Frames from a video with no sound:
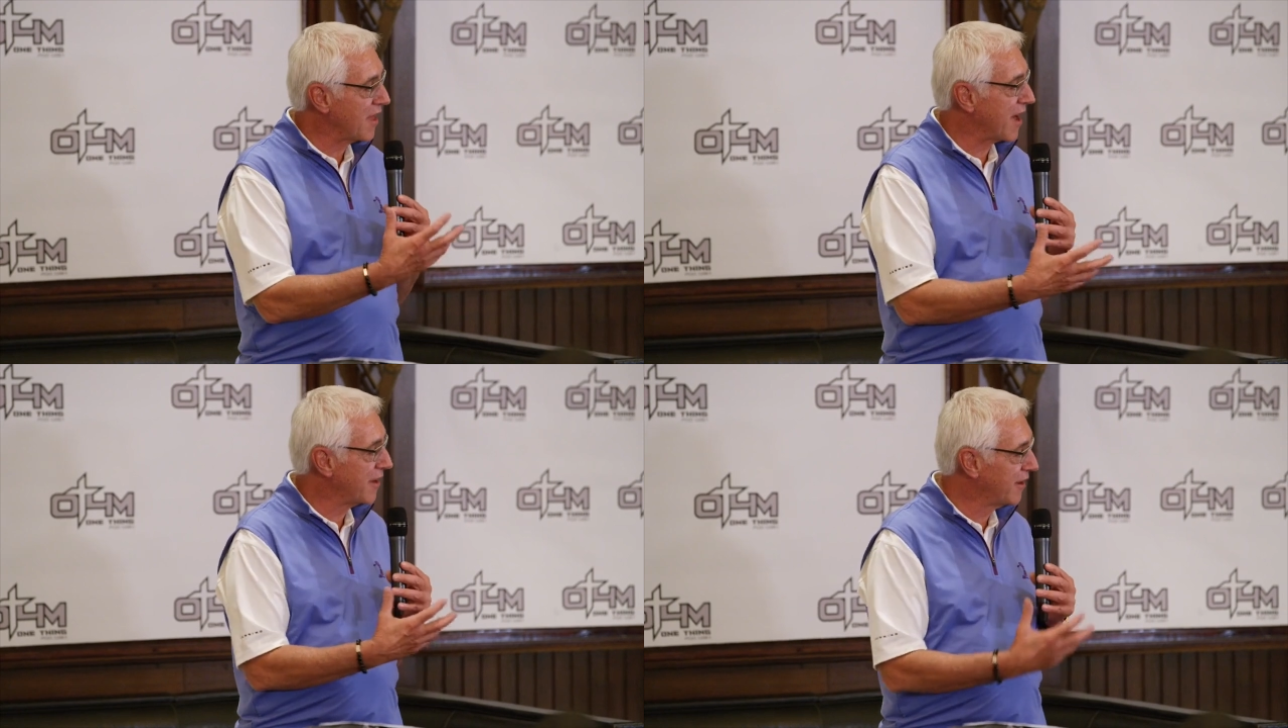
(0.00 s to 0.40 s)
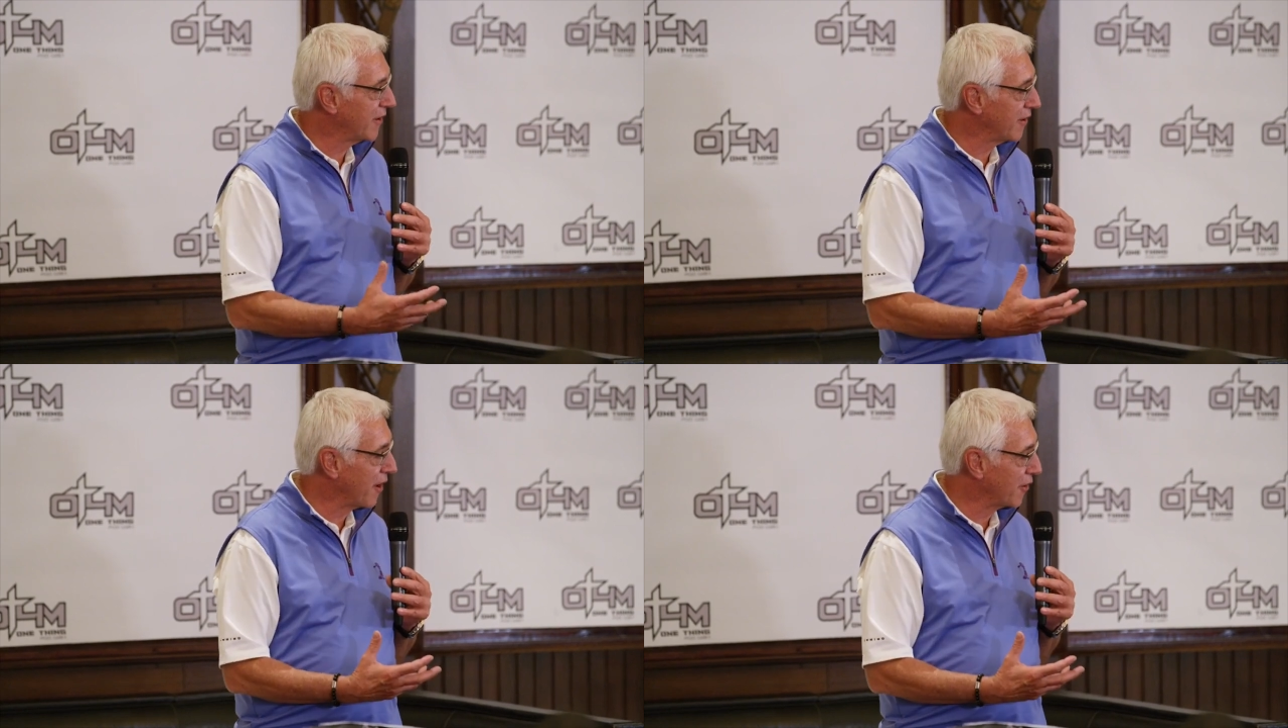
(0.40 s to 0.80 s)
that
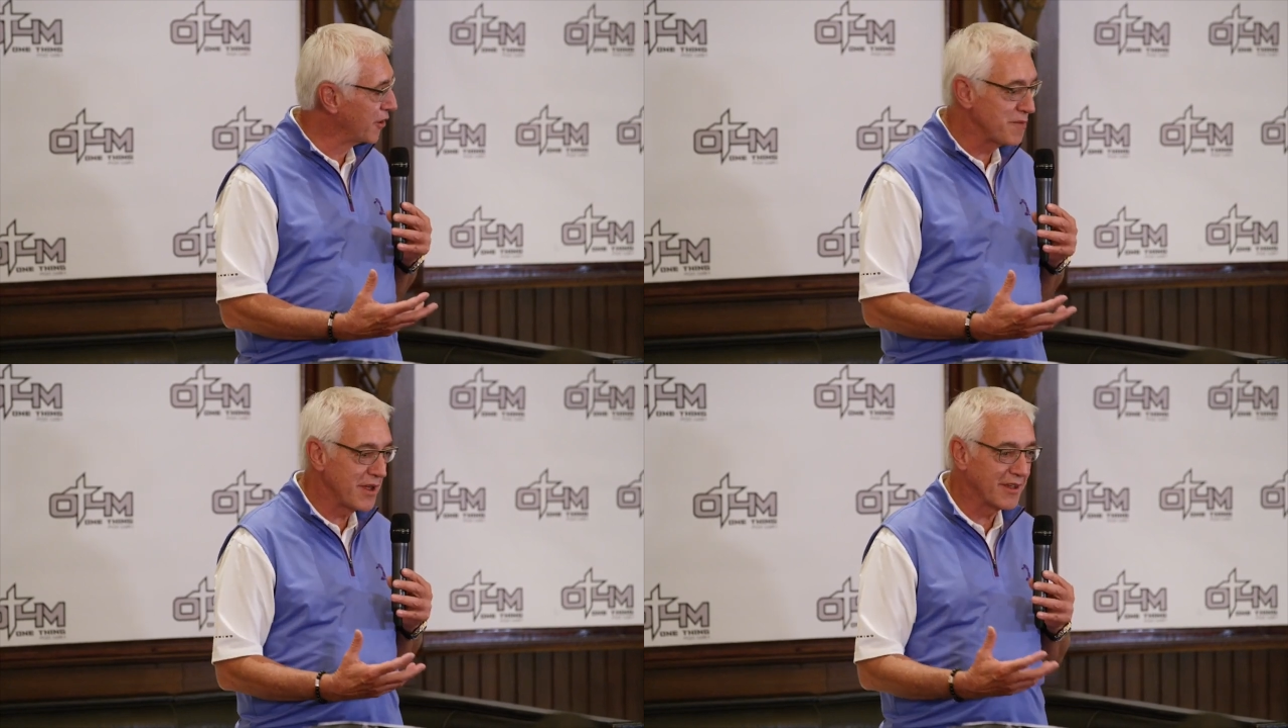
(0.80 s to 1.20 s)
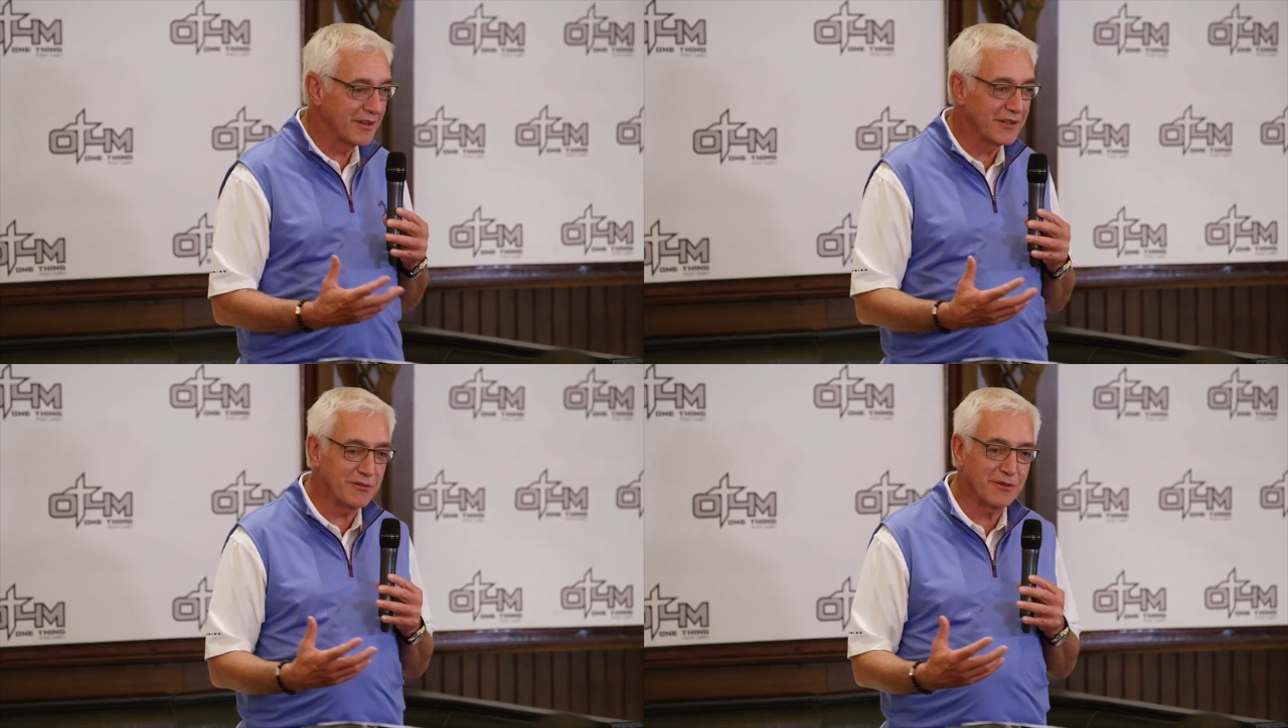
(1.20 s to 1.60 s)
here, are going to make a
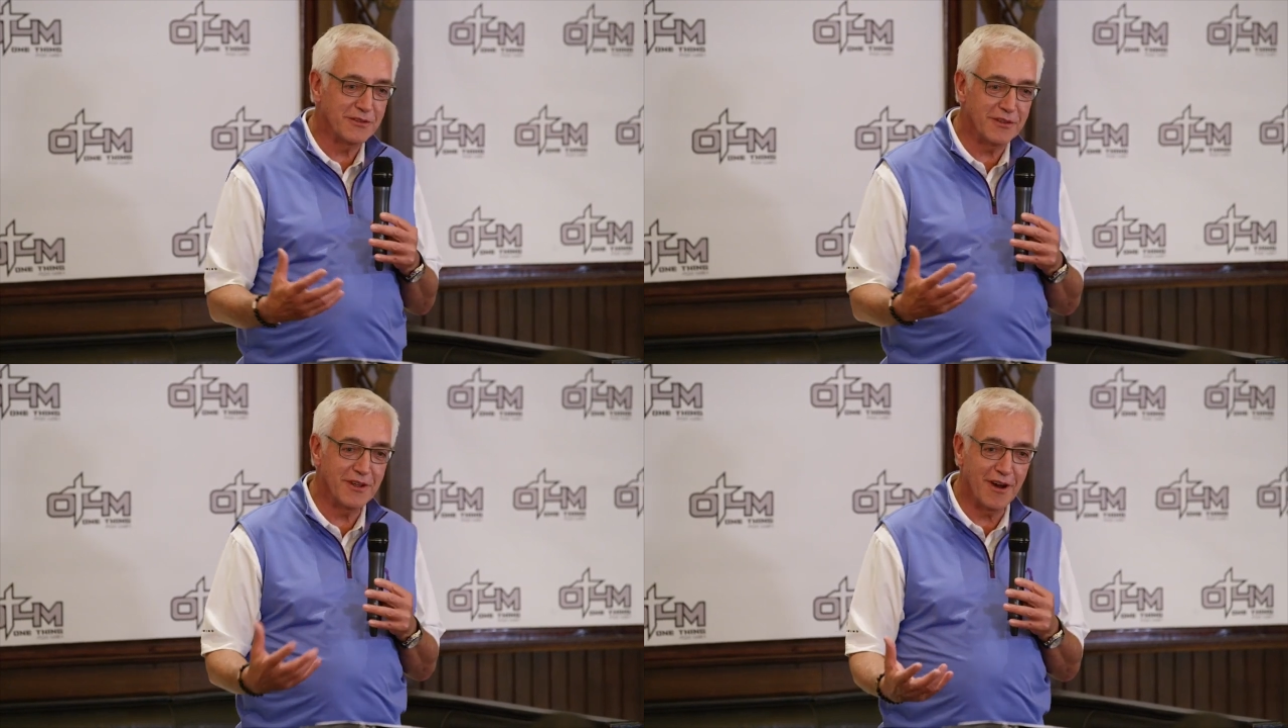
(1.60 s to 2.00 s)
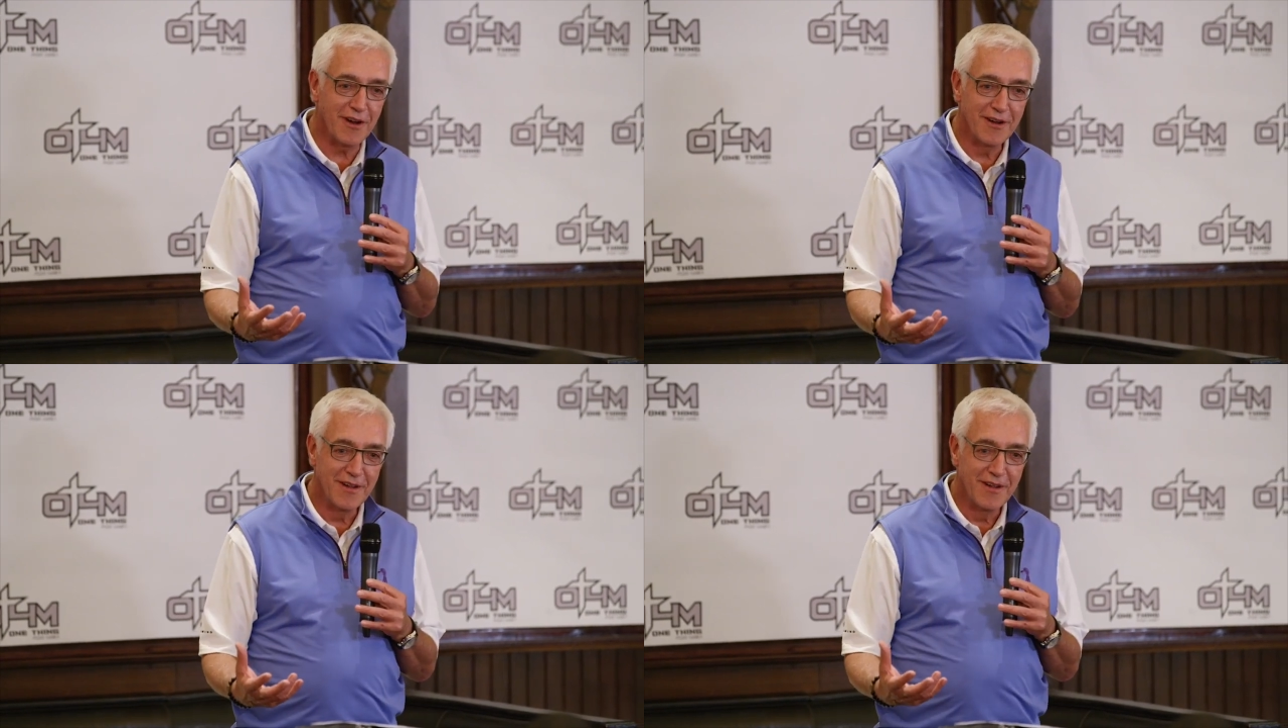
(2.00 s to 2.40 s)
difference there.